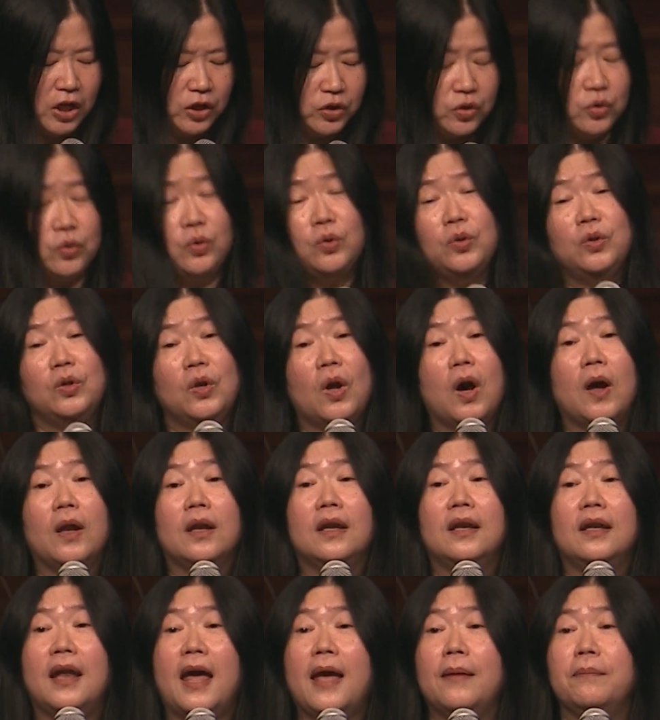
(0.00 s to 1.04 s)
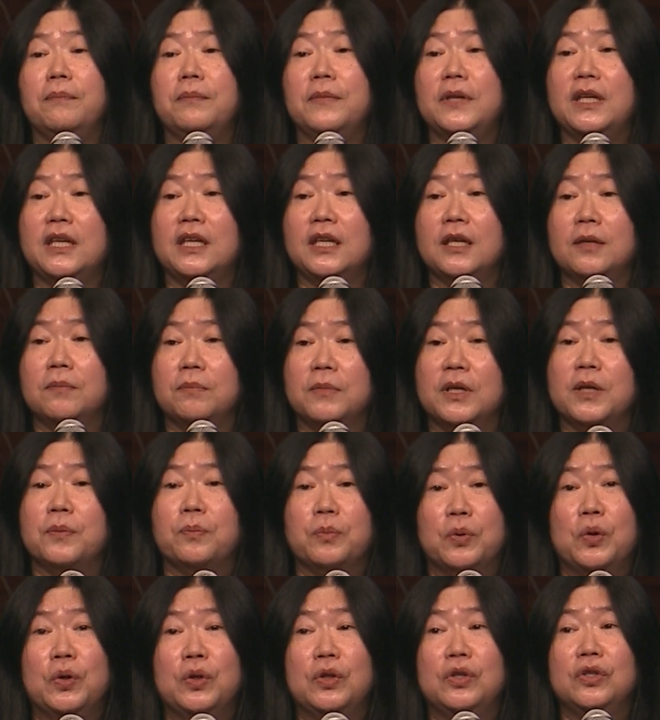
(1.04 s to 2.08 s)
Do not let me be
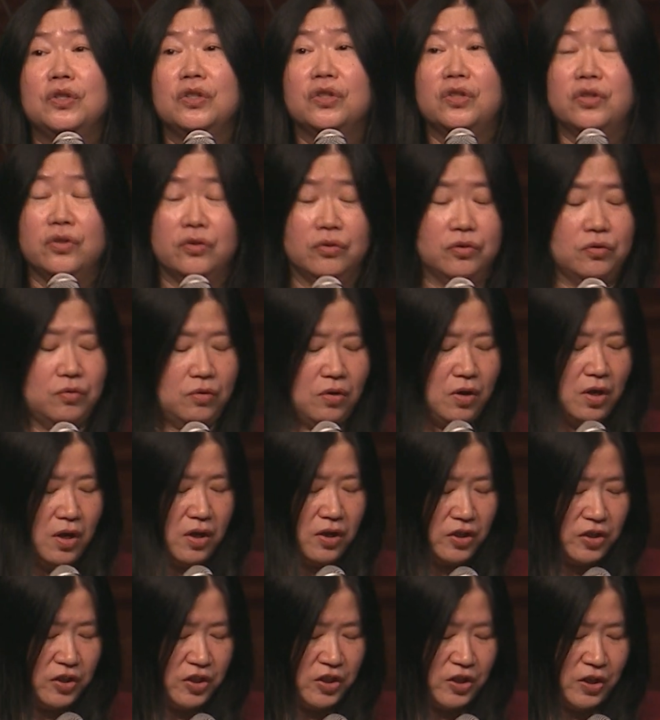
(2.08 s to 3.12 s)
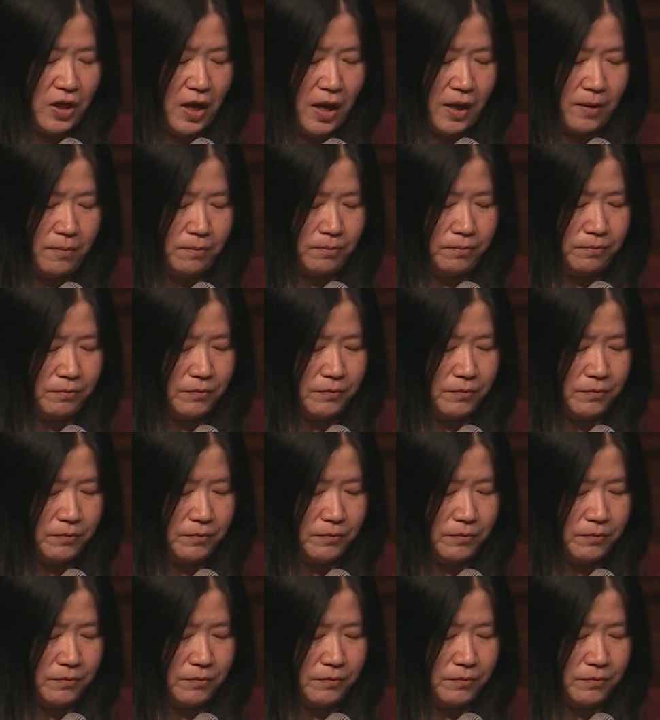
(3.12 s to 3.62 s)
put to shame.